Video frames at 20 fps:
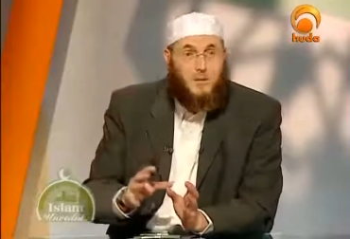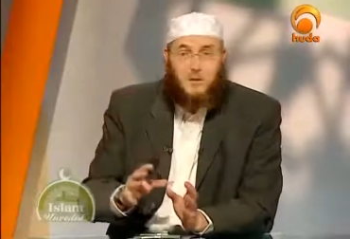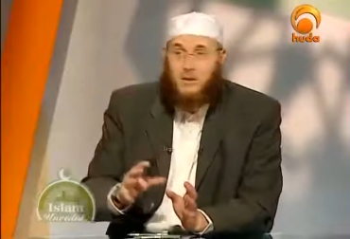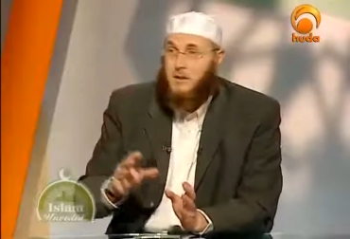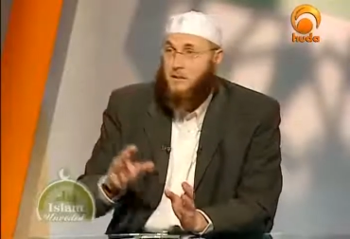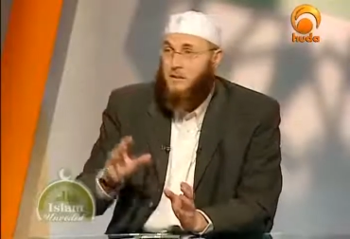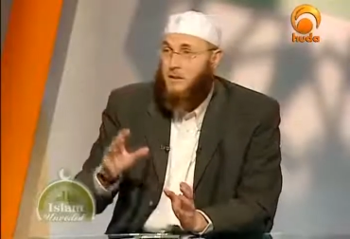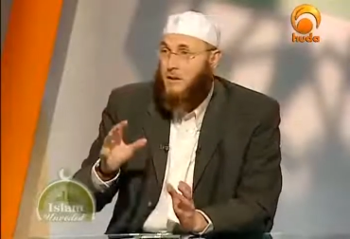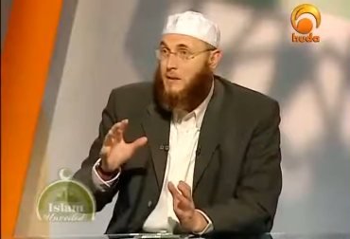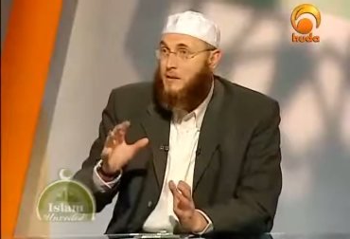
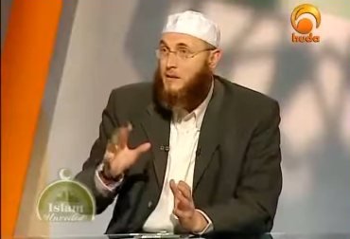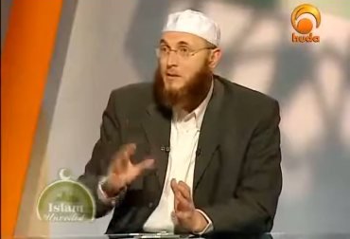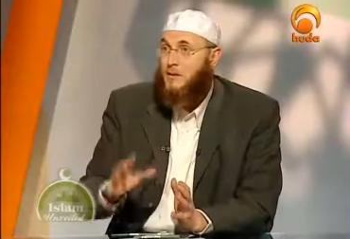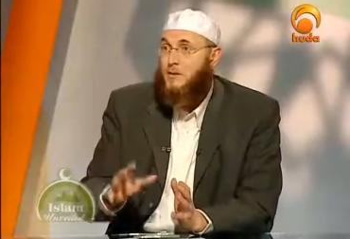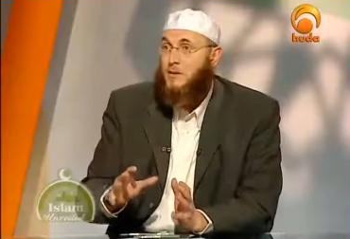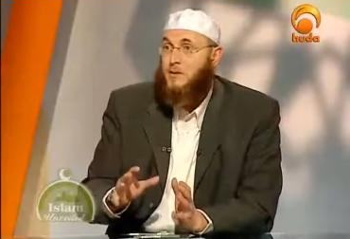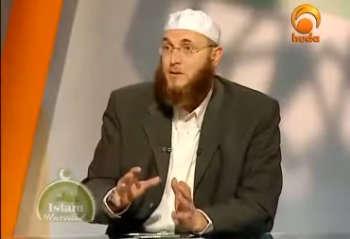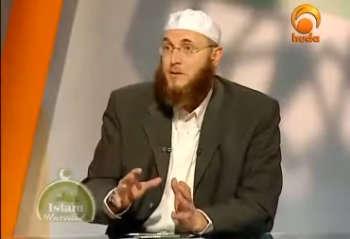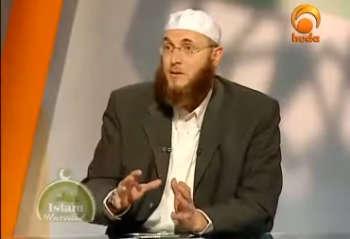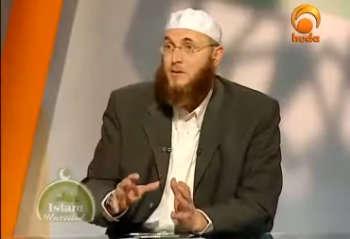or their fellow
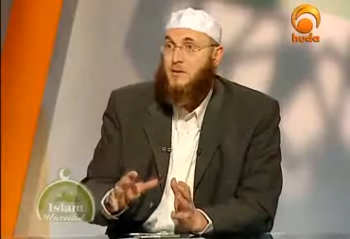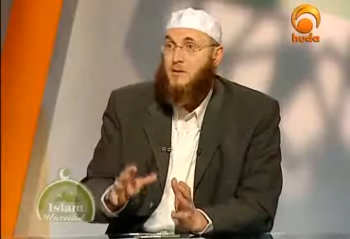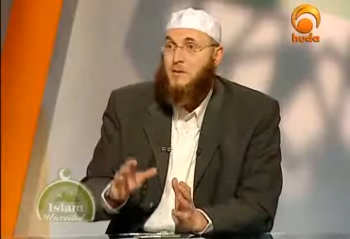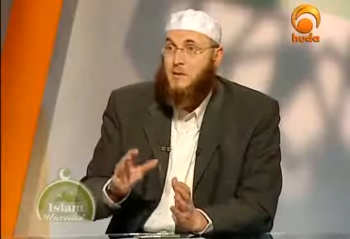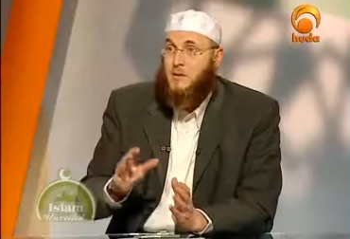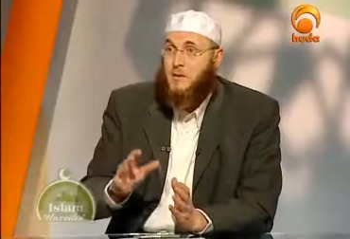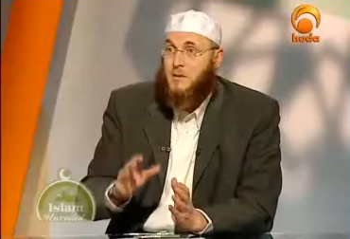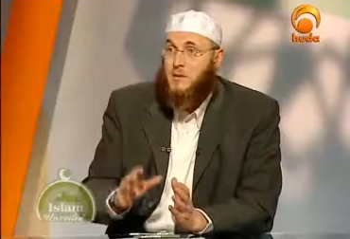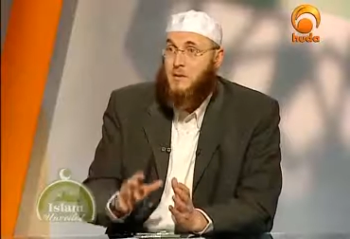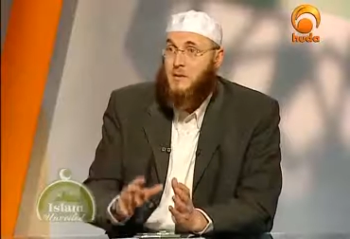
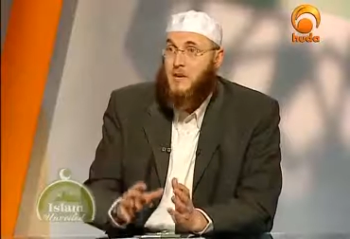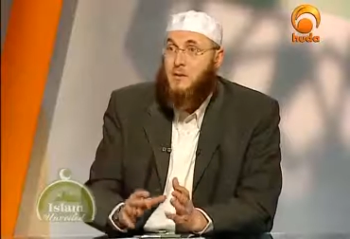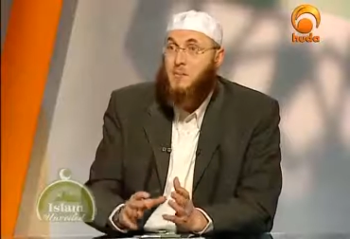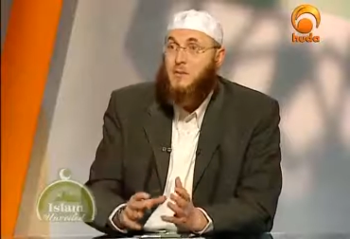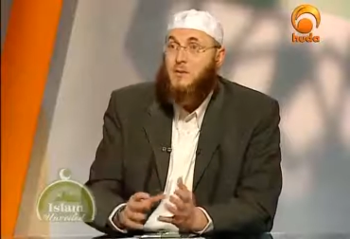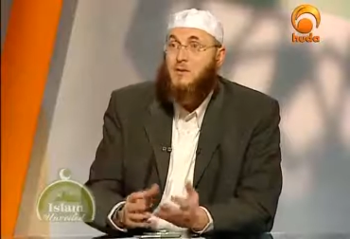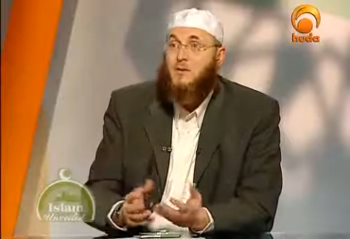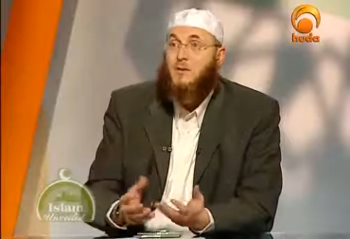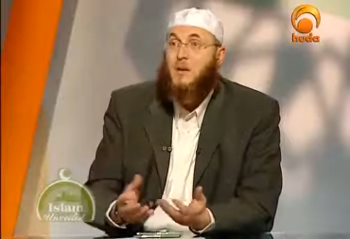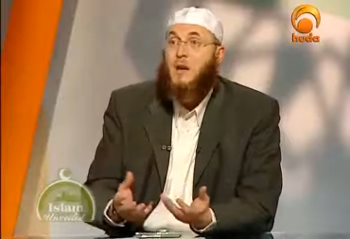citizens or their
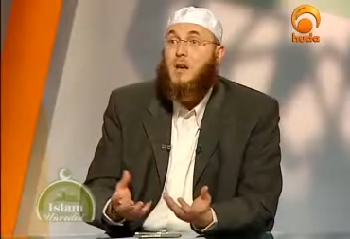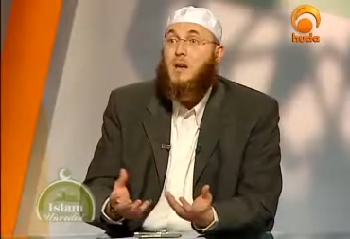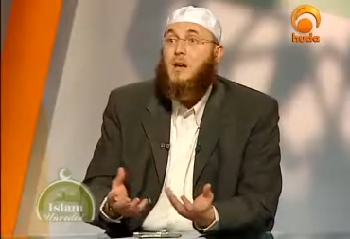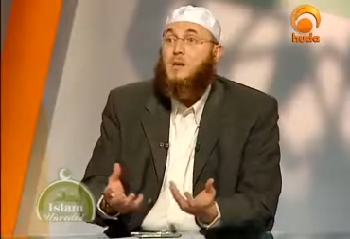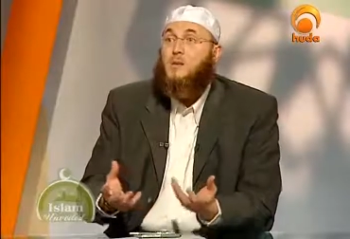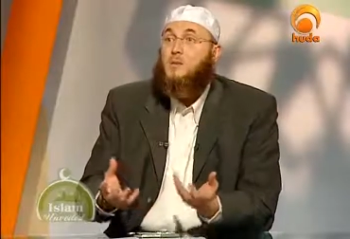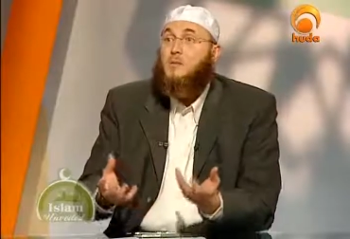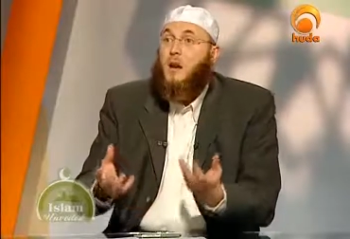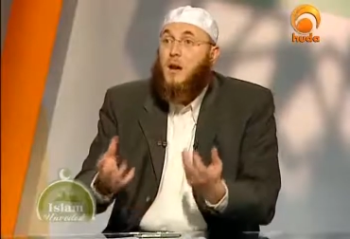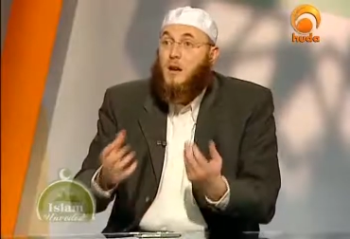neighbors
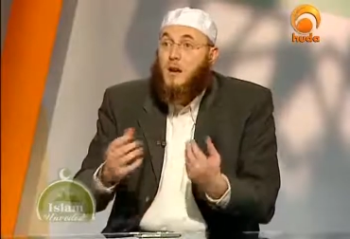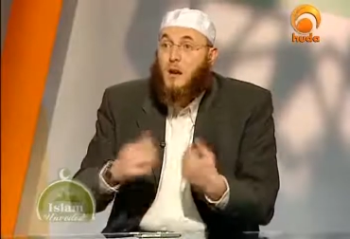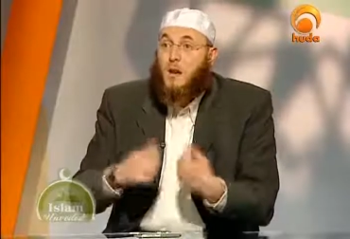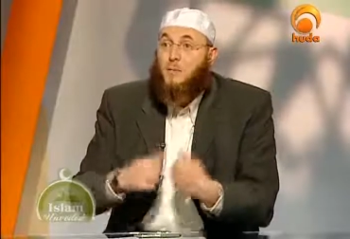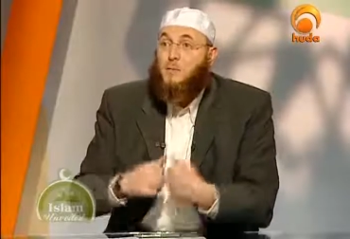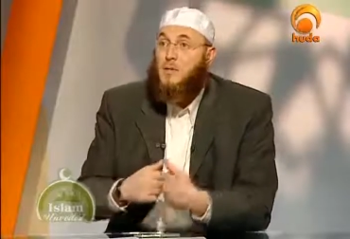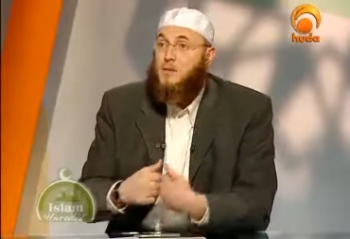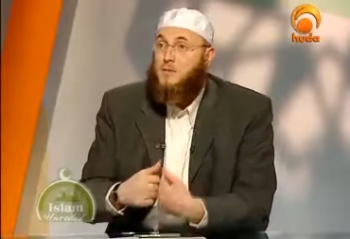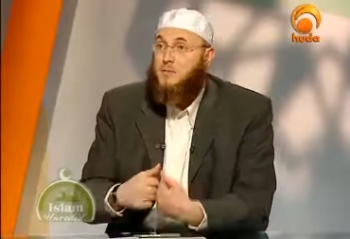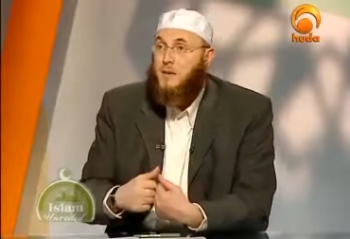to
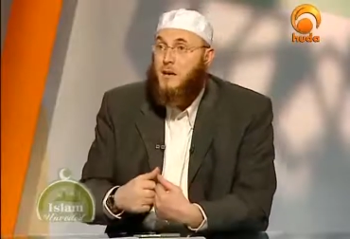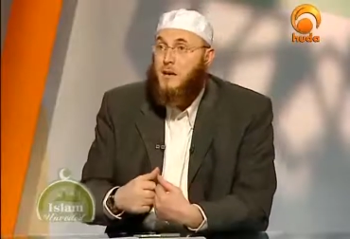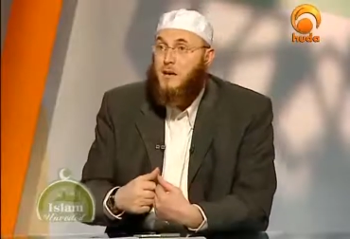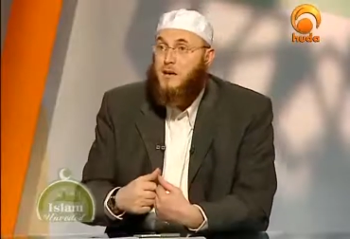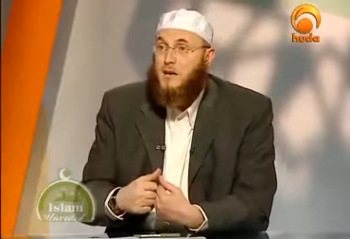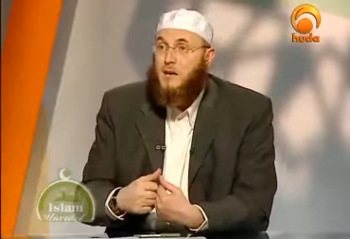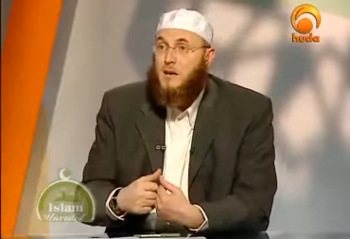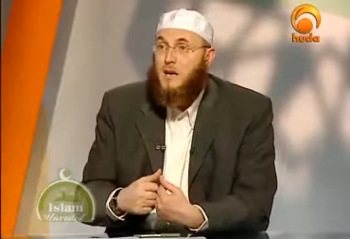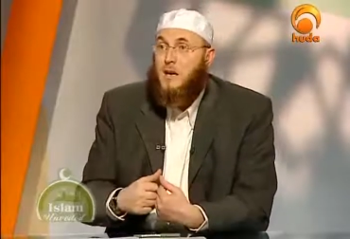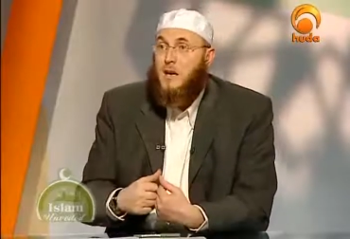adopt their
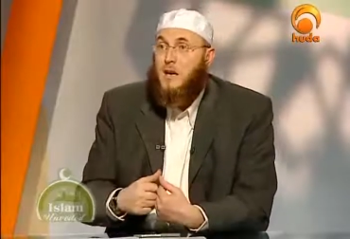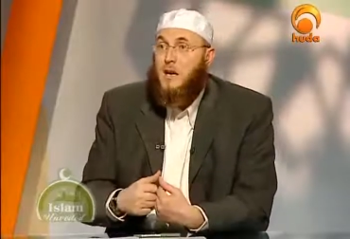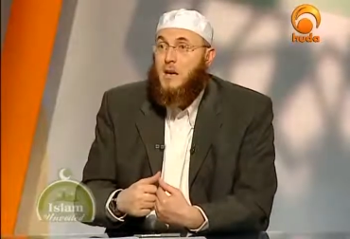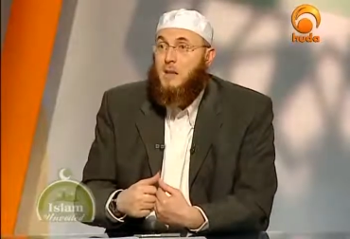faith.